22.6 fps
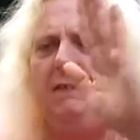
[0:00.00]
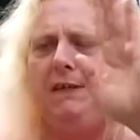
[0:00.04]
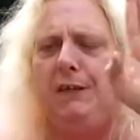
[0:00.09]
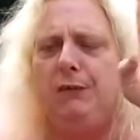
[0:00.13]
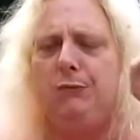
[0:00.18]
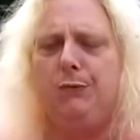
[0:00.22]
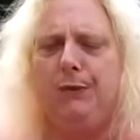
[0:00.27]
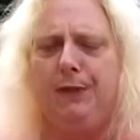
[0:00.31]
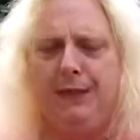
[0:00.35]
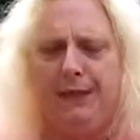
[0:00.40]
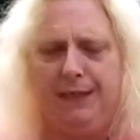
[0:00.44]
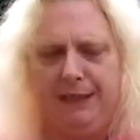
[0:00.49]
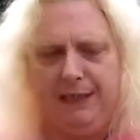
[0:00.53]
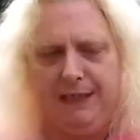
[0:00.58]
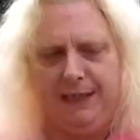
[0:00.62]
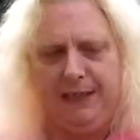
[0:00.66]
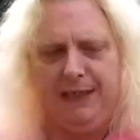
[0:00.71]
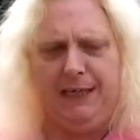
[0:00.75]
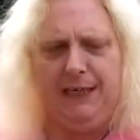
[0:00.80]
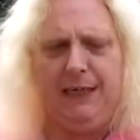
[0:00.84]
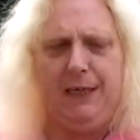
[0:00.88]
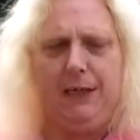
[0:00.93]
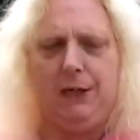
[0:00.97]
between the
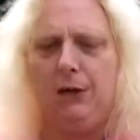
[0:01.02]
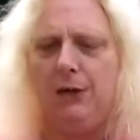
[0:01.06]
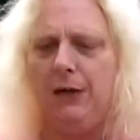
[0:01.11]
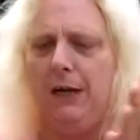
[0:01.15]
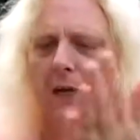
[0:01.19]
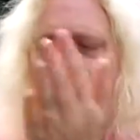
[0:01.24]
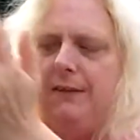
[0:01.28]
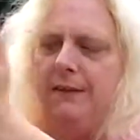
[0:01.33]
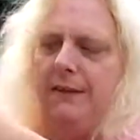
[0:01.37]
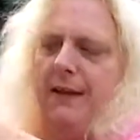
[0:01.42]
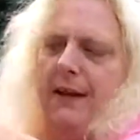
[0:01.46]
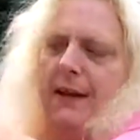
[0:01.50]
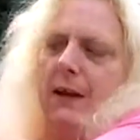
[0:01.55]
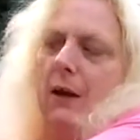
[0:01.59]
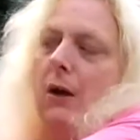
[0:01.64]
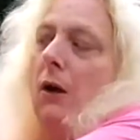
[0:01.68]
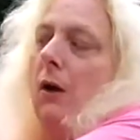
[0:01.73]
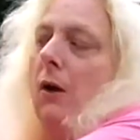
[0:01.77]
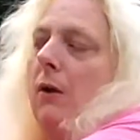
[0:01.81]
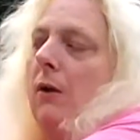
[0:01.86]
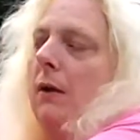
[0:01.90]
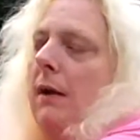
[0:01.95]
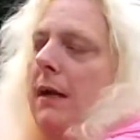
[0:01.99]
here and
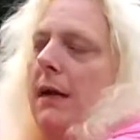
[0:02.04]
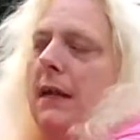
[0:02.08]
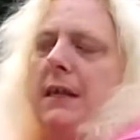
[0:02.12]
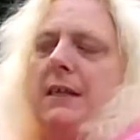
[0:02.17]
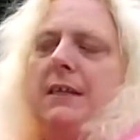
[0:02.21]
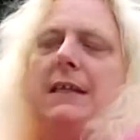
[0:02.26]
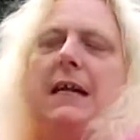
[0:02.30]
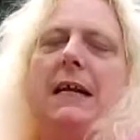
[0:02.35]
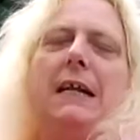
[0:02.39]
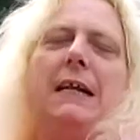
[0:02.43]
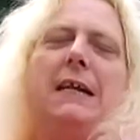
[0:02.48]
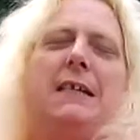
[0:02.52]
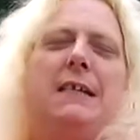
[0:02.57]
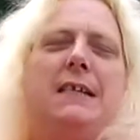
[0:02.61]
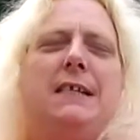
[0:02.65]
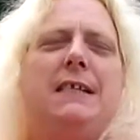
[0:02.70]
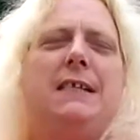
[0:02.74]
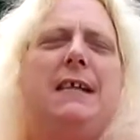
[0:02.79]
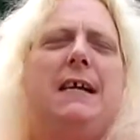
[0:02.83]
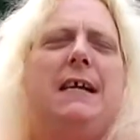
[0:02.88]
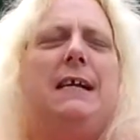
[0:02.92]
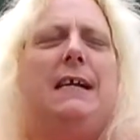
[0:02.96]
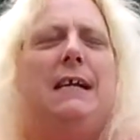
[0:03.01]
there, is that
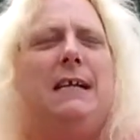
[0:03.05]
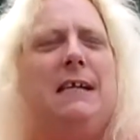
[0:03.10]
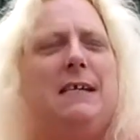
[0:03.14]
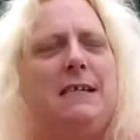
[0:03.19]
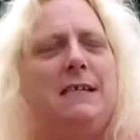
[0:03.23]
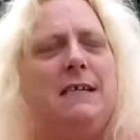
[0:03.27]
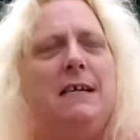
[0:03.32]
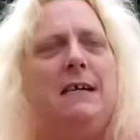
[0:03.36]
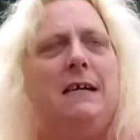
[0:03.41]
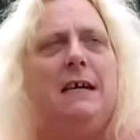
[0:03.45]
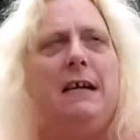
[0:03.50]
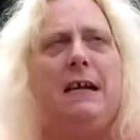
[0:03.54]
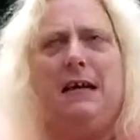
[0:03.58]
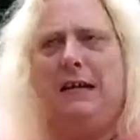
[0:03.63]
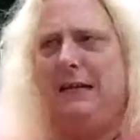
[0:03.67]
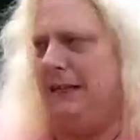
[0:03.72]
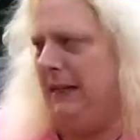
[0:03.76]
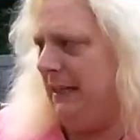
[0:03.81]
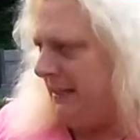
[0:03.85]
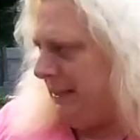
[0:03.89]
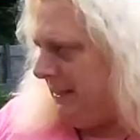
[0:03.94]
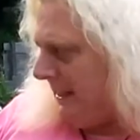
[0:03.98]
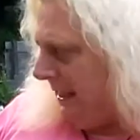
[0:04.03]
it's thinnest.
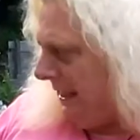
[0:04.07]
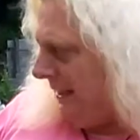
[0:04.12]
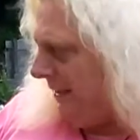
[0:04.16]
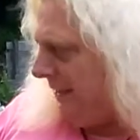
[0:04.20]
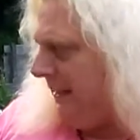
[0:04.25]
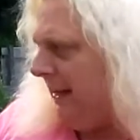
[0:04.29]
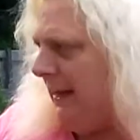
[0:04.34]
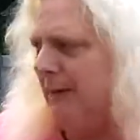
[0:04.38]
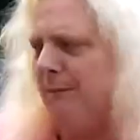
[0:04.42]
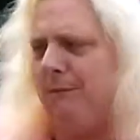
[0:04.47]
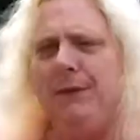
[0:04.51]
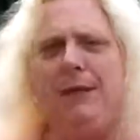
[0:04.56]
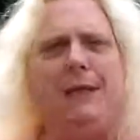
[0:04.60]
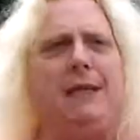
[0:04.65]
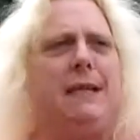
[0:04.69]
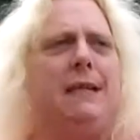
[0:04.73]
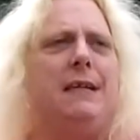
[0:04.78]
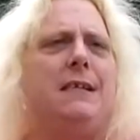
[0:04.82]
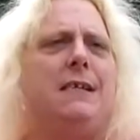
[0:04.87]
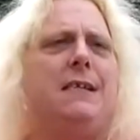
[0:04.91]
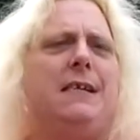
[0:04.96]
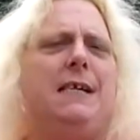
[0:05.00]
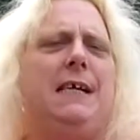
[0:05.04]
And they say that we
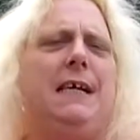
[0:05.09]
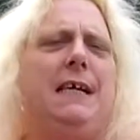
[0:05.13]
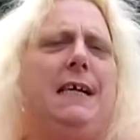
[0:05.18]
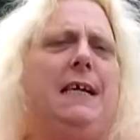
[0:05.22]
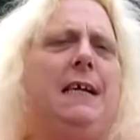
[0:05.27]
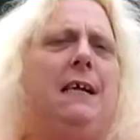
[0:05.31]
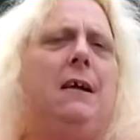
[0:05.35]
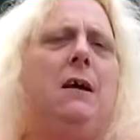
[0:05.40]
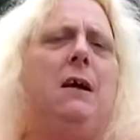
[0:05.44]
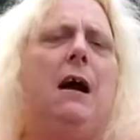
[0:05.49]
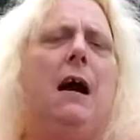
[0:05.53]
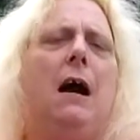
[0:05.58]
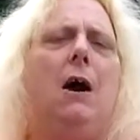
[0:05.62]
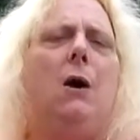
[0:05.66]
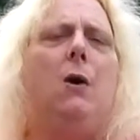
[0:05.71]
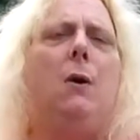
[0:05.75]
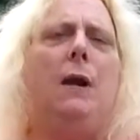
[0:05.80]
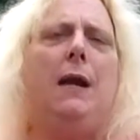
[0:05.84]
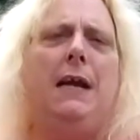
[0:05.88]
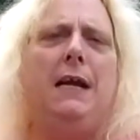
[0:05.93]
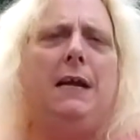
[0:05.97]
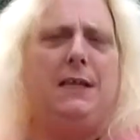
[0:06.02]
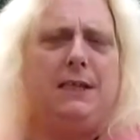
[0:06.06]
can see
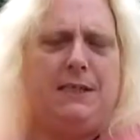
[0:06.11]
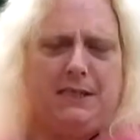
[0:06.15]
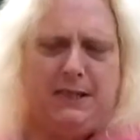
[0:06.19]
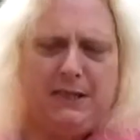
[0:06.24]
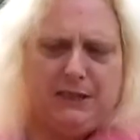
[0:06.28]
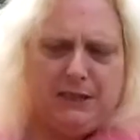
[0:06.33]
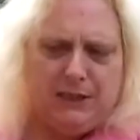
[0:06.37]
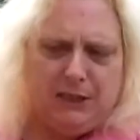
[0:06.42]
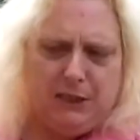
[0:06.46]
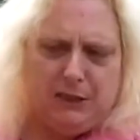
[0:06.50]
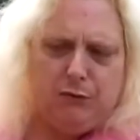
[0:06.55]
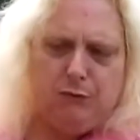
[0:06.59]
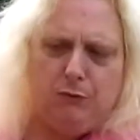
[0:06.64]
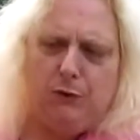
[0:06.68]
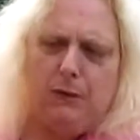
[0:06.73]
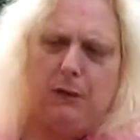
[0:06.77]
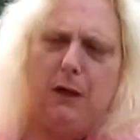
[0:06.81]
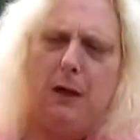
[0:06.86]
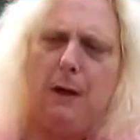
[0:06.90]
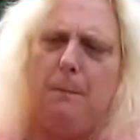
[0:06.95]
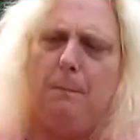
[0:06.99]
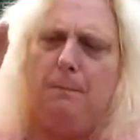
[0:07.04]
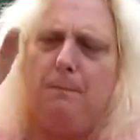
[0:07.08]
our ancestors will
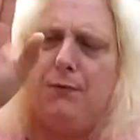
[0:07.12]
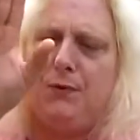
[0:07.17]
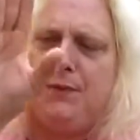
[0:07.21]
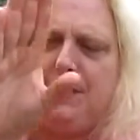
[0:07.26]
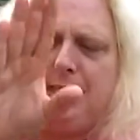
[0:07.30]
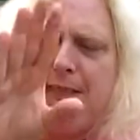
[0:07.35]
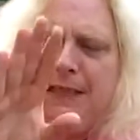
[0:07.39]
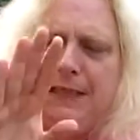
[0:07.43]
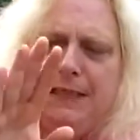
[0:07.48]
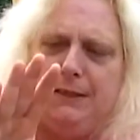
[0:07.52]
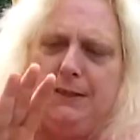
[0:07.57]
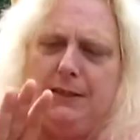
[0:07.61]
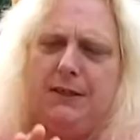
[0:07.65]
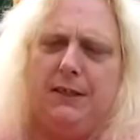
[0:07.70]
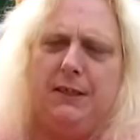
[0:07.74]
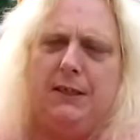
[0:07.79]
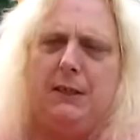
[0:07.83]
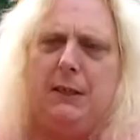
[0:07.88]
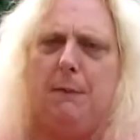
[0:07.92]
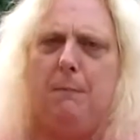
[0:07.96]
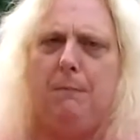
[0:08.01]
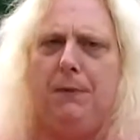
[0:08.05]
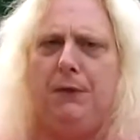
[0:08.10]
come see us
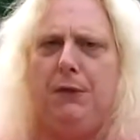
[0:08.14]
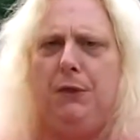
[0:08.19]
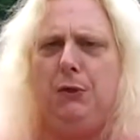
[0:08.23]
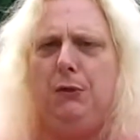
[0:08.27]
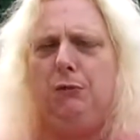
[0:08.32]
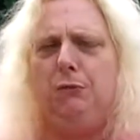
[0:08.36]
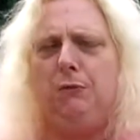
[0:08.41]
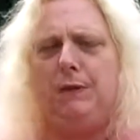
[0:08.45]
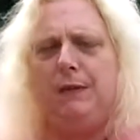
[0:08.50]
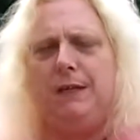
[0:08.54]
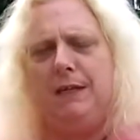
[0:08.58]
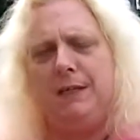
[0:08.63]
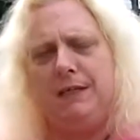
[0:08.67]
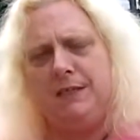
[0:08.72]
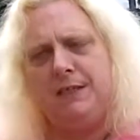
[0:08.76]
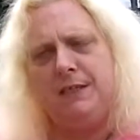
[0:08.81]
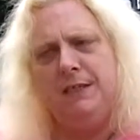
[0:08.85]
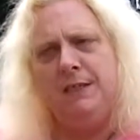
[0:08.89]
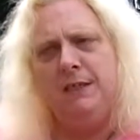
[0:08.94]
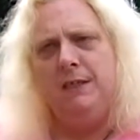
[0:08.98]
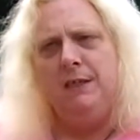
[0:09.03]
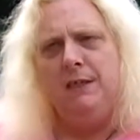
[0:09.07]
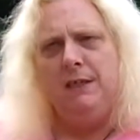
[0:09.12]
and commune with
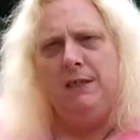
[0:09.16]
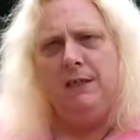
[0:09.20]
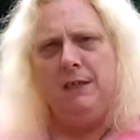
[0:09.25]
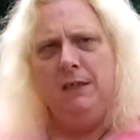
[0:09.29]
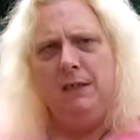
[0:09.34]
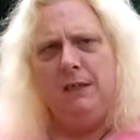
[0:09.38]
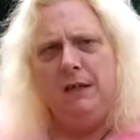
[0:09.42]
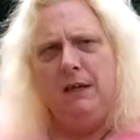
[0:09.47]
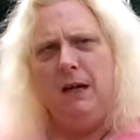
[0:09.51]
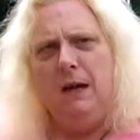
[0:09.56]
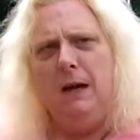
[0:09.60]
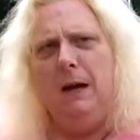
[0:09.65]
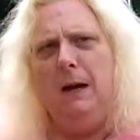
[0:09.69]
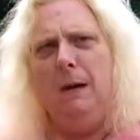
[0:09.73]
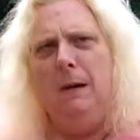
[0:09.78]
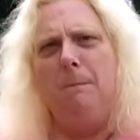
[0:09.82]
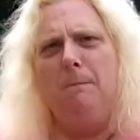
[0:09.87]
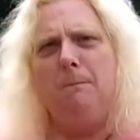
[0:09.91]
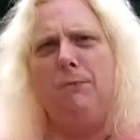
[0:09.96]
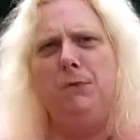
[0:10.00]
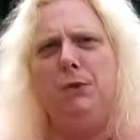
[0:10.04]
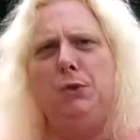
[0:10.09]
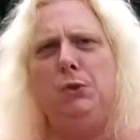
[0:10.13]
us.
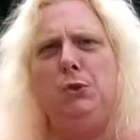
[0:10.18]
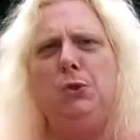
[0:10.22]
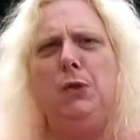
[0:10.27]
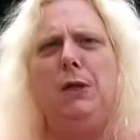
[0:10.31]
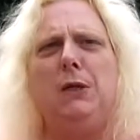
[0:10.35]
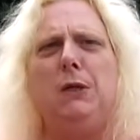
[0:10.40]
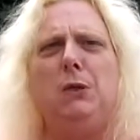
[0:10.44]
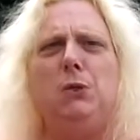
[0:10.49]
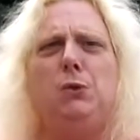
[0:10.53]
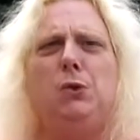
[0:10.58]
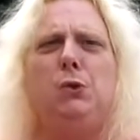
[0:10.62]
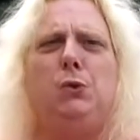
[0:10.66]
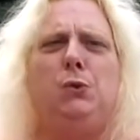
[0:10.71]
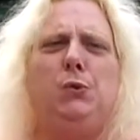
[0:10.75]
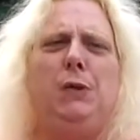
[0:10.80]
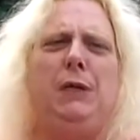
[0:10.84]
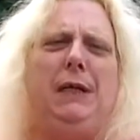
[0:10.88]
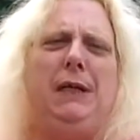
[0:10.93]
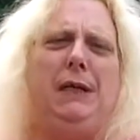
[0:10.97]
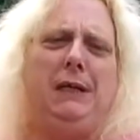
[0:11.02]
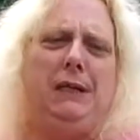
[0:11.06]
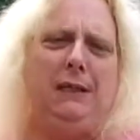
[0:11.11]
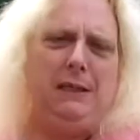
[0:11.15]
The trick or
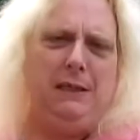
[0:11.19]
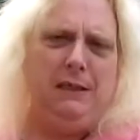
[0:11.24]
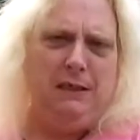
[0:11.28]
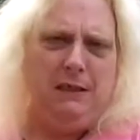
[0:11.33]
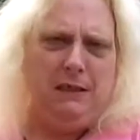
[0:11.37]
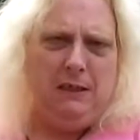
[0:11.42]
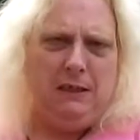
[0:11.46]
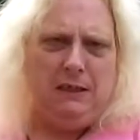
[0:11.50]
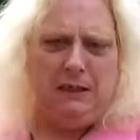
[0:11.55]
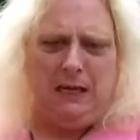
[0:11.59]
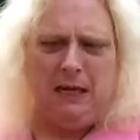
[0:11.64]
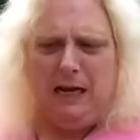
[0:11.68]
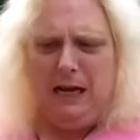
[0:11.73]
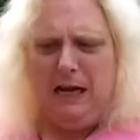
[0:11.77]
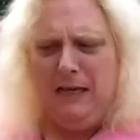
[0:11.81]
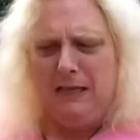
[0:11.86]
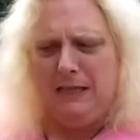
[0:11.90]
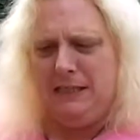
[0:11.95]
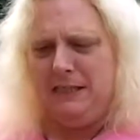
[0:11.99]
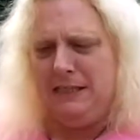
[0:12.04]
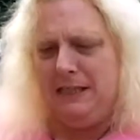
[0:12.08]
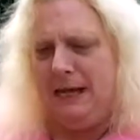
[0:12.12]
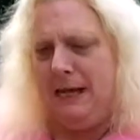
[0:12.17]
treat
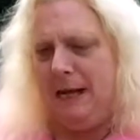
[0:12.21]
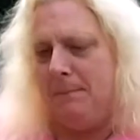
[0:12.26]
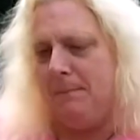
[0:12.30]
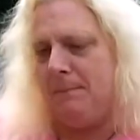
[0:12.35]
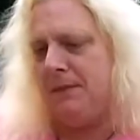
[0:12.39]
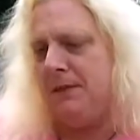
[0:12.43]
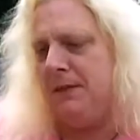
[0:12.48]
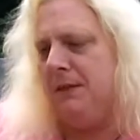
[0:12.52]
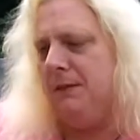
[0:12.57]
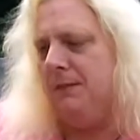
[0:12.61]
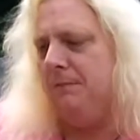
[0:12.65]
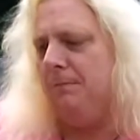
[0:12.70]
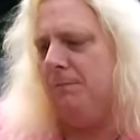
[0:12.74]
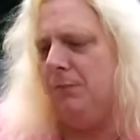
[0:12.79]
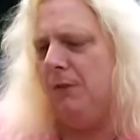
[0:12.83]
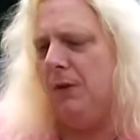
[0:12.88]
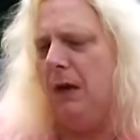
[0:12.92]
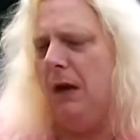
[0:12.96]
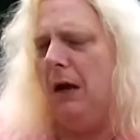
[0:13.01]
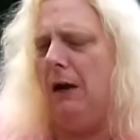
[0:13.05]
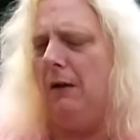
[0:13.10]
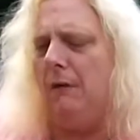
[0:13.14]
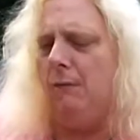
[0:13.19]
concept
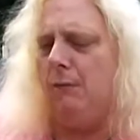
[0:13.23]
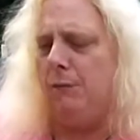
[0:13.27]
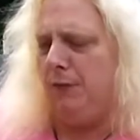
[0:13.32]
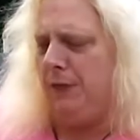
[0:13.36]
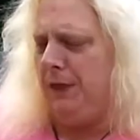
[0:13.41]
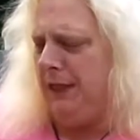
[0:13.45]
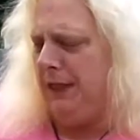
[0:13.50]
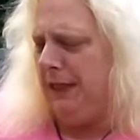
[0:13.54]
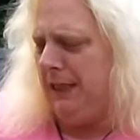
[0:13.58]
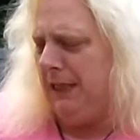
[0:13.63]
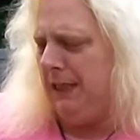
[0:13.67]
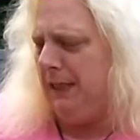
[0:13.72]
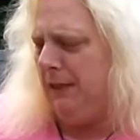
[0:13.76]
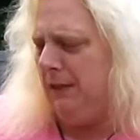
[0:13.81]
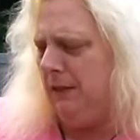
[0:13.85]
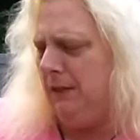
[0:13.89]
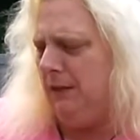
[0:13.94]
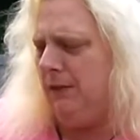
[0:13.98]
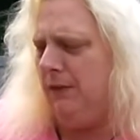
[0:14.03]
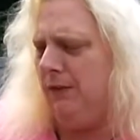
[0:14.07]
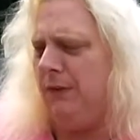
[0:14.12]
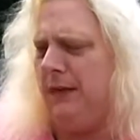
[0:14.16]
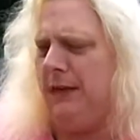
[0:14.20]
we
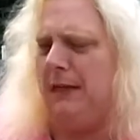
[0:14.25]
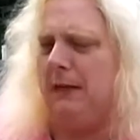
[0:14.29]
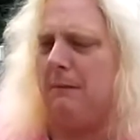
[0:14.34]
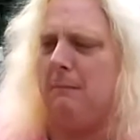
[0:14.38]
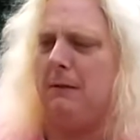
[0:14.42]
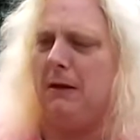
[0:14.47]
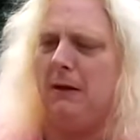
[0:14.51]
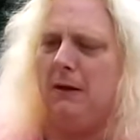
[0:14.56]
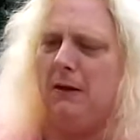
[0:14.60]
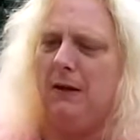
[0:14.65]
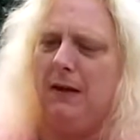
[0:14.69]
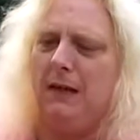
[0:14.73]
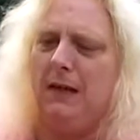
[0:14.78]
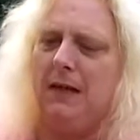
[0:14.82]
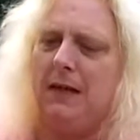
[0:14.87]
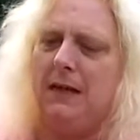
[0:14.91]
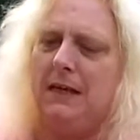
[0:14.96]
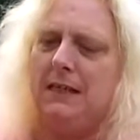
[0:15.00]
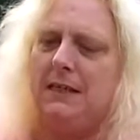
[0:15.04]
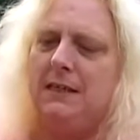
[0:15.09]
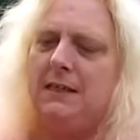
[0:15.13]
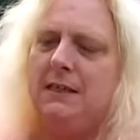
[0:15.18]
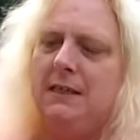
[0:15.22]
think about
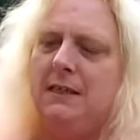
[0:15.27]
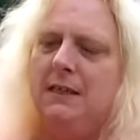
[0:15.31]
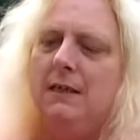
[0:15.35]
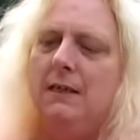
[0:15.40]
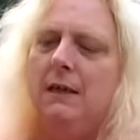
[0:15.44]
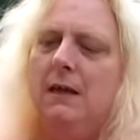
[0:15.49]
is